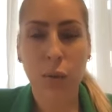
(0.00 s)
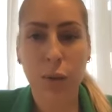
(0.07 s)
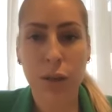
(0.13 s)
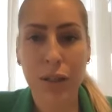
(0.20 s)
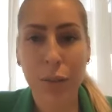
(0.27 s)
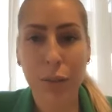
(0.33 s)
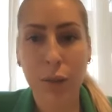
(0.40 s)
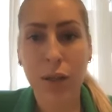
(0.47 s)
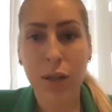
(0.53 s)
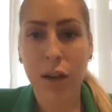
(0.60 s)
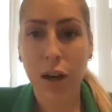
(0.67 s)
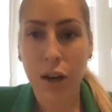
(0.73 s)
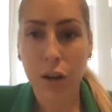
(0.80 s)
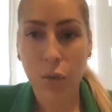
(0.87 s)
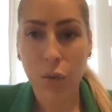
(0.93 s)
But I mean,
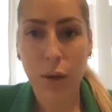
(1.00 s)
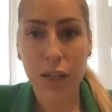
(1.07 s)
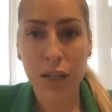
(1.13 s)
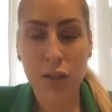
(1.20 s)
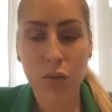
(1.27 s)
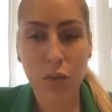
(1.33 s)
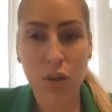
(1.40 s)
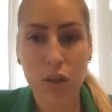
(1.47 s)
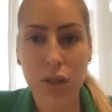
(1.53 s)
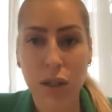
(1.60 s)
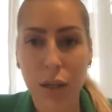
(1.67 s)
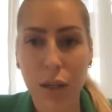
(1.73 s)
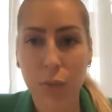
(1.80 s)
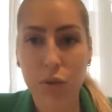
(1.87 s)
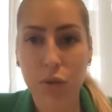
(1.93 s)
cargo planes were still
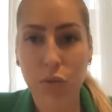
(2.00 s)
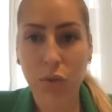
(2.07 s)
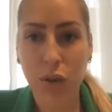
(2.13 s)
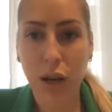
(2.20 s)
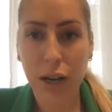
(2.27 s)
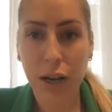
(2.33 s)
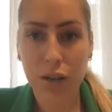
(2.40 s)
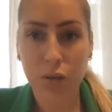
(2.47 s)
able to fly.